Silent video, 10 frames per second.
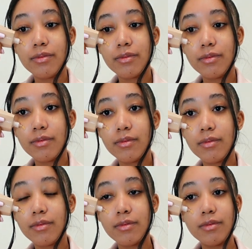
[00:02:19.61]

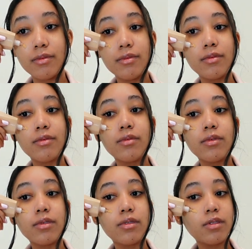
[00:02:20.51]

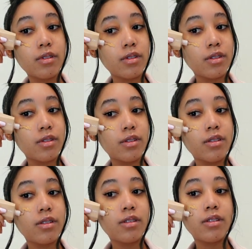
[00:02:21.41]

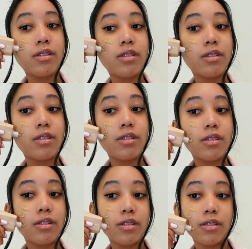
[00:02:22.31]

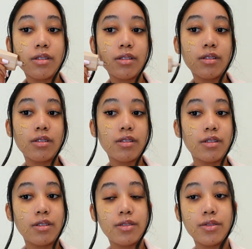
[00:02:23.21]

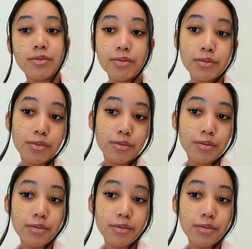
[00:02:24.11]
Nobody speaks.